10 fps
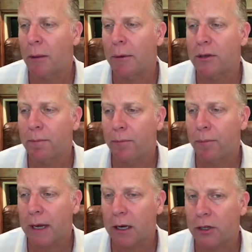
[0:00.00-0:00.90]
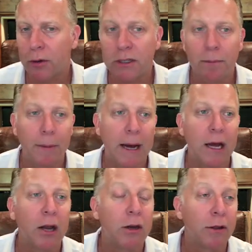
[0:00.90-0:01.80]
Let me kind of show this by
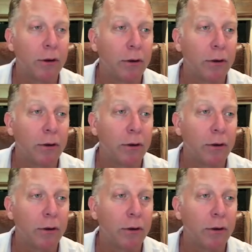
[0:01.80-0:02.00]
another